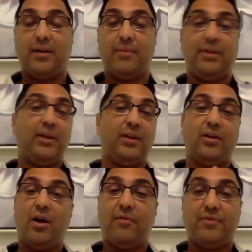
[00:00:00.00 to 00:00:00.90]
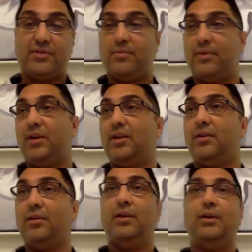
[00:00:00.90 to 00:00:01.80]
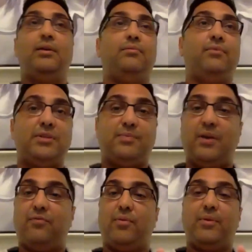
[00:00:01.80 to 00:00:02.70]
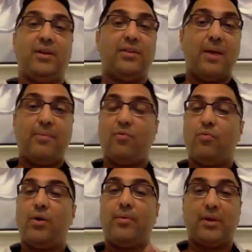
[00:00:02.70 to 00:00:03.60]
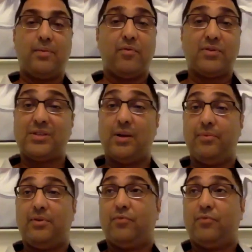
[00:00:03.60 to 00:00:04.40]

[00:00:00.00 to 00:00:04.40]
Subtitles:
Am I getting an office? Am I getting this paid for? Am I getting that paid for? What am I getting paid for?